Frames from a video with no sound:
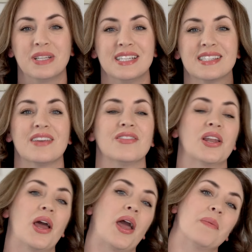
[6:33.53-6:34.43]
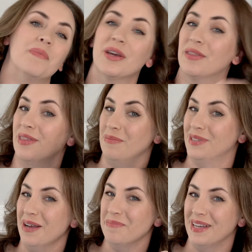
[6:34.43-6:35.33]
please give it a big
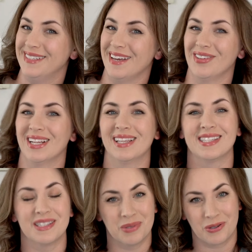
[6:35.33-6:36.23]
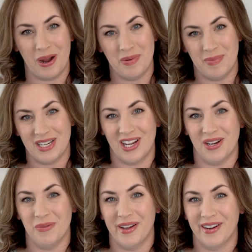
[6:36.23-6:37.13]
thumbs up and definitely subscribe to my
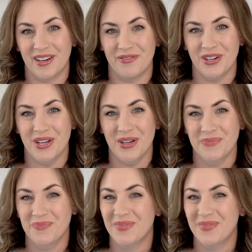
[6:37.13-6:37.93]
channel while you're here if you're new.